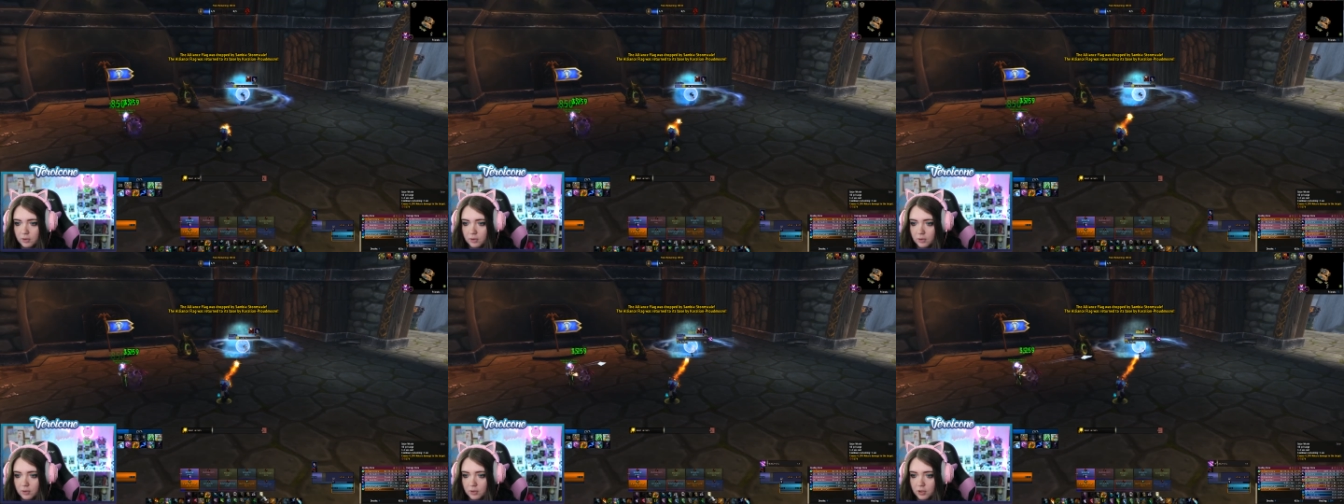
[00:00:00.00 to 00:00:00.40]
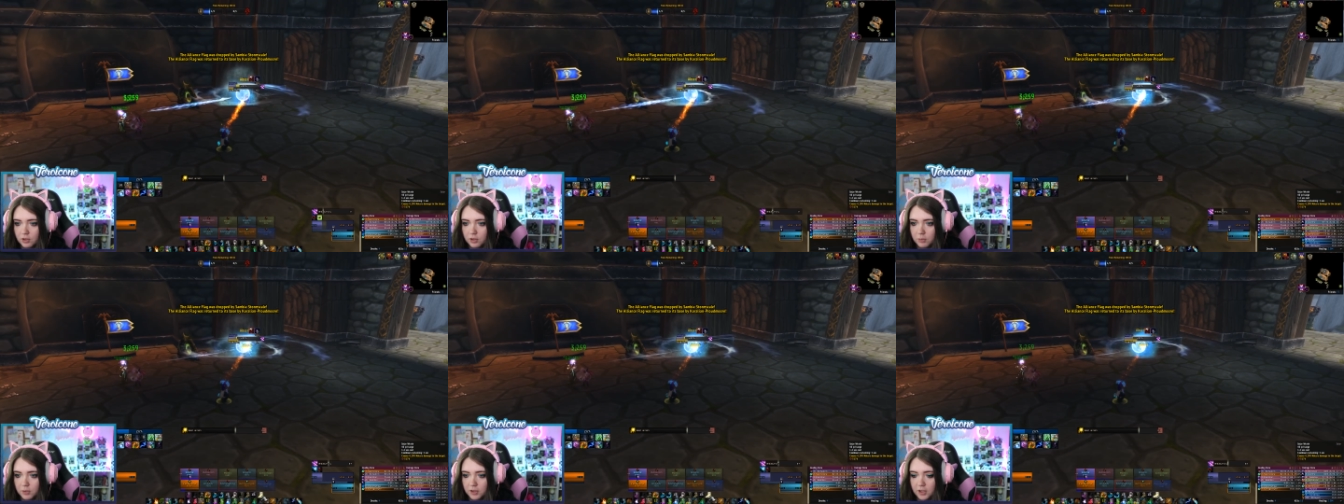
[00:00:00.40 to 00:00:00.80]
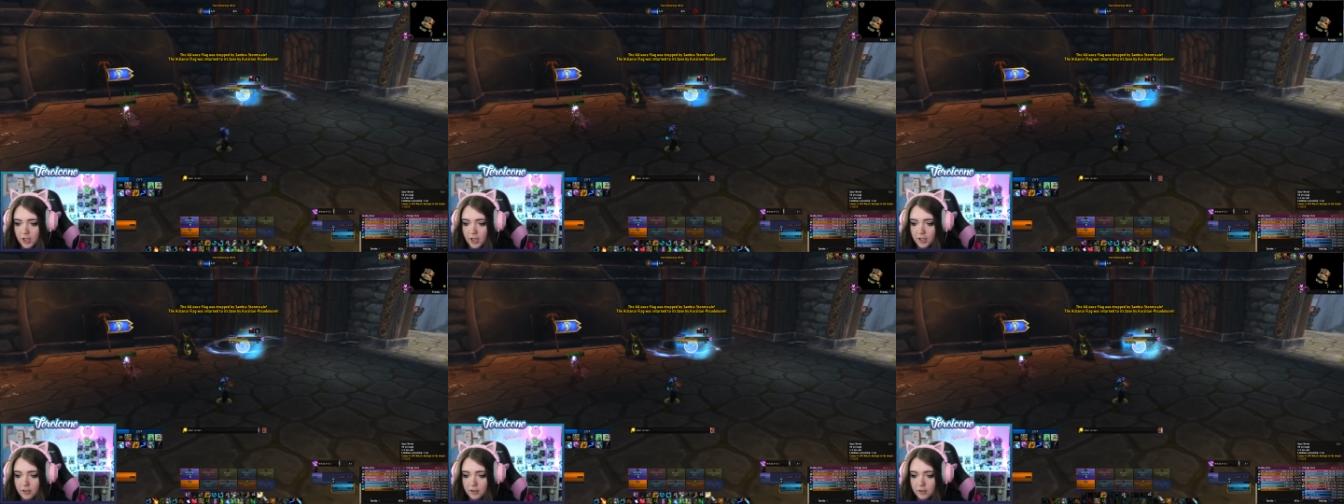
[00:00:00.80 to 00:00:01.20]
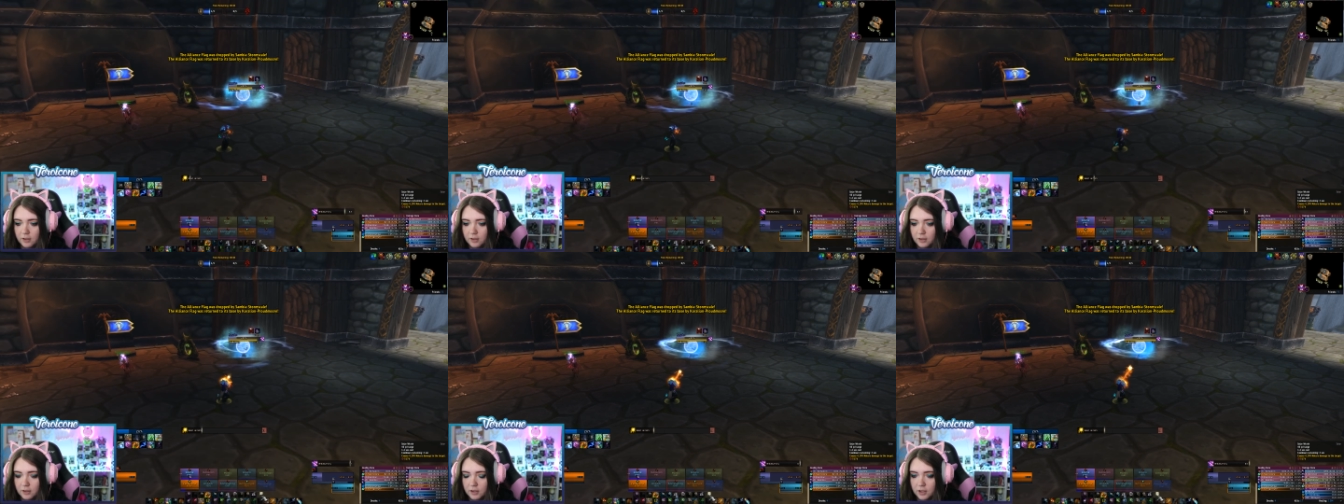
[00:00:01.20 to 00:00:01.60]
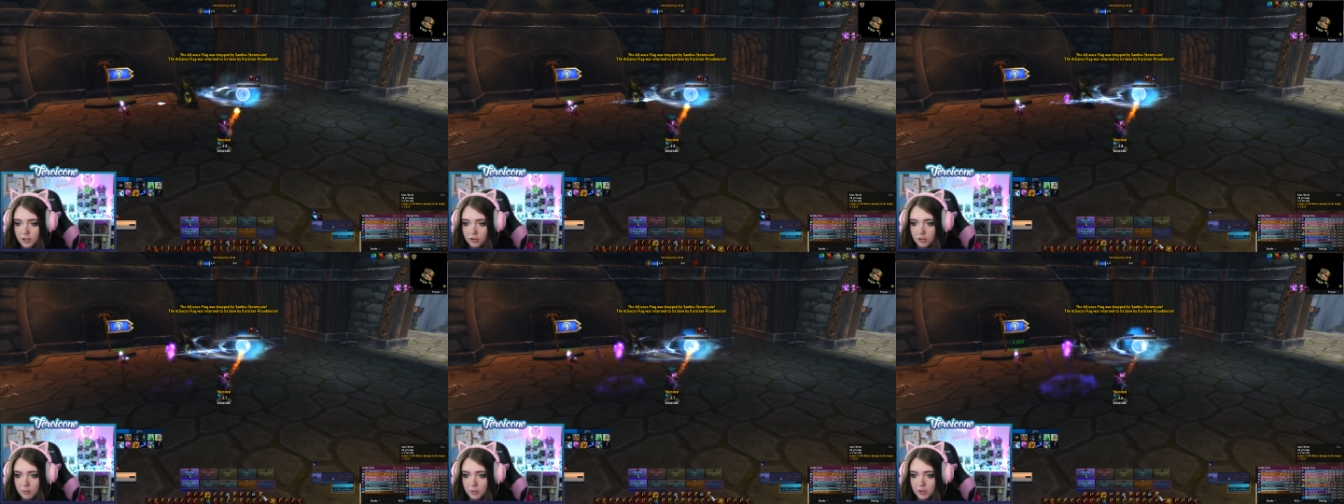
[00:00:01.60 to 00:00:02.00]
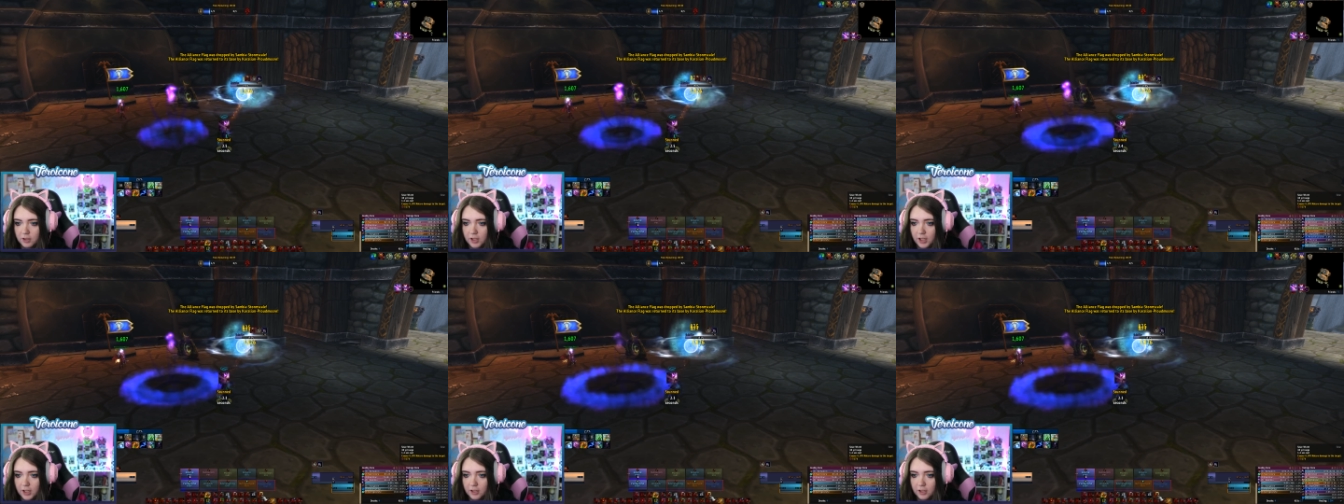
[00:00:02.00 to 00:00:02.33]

He's almost dead. He's almost dead.